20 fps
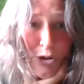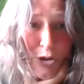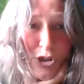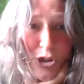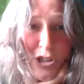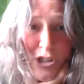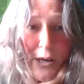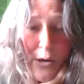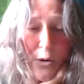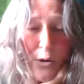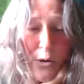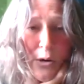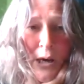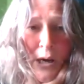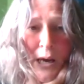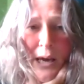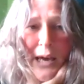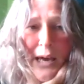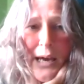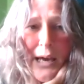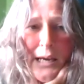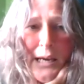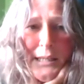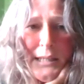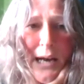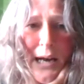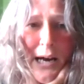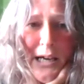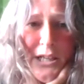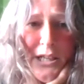on just now
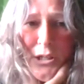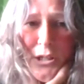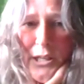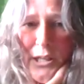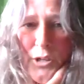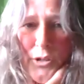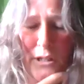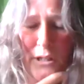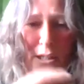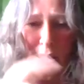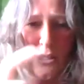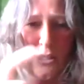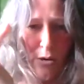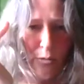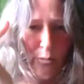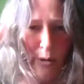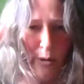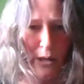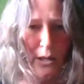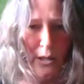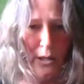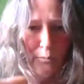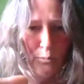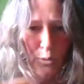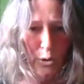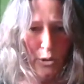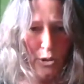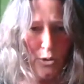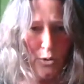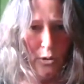is actually using a sort of wee
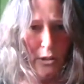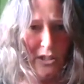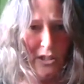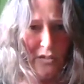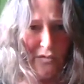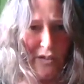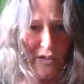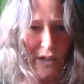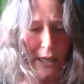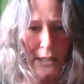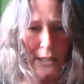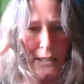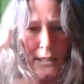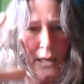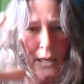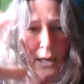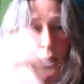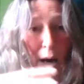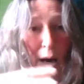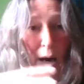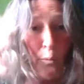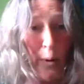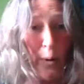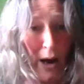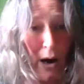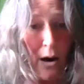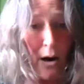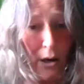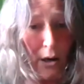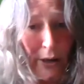Motorola device. And we
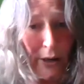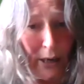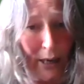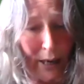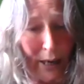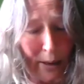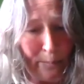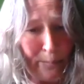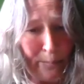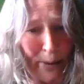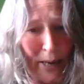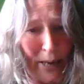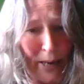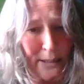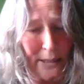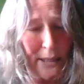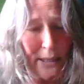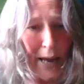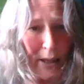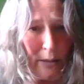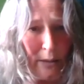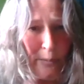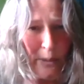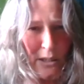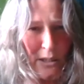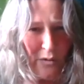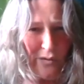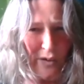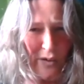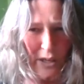are looking at embedding
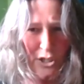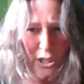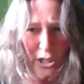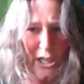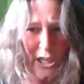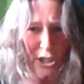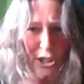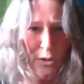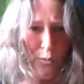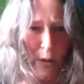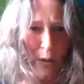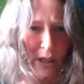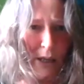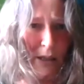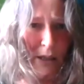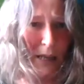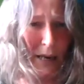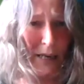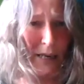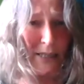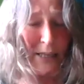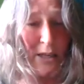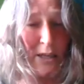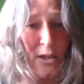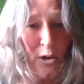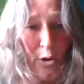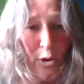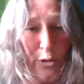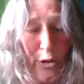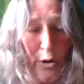elements of education within that, because
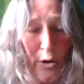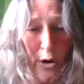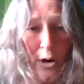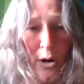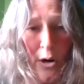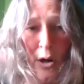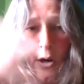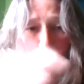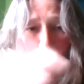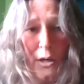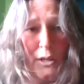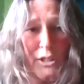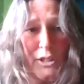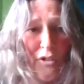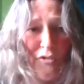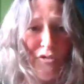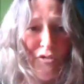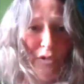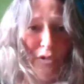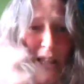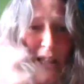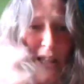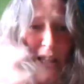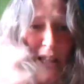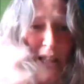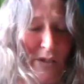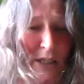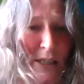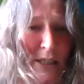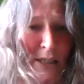another sort of
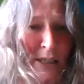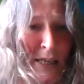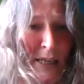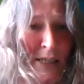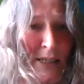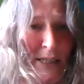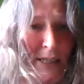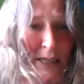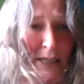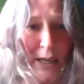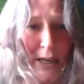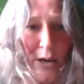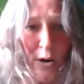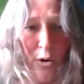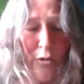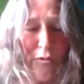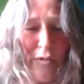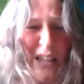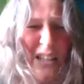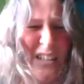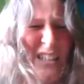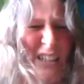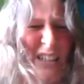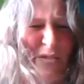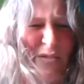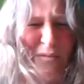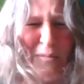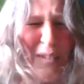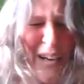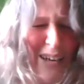relative statistic, or relative,
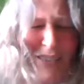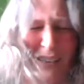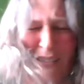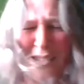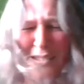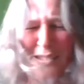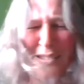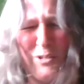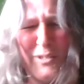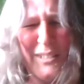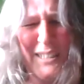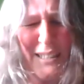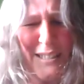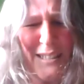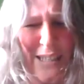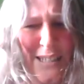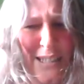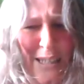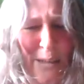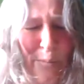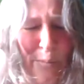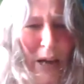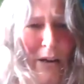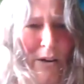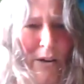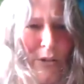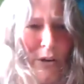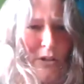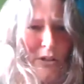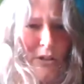uh, not statistic, but
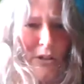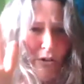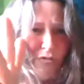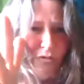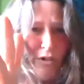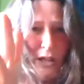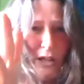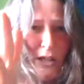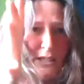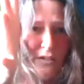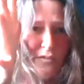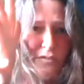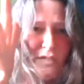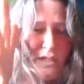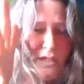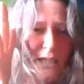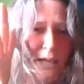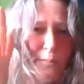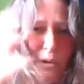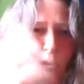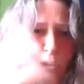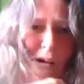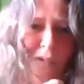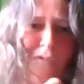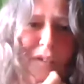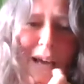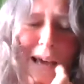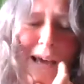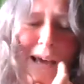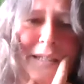another sort of relative
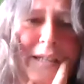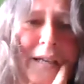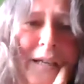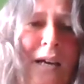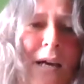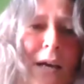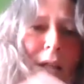demographic is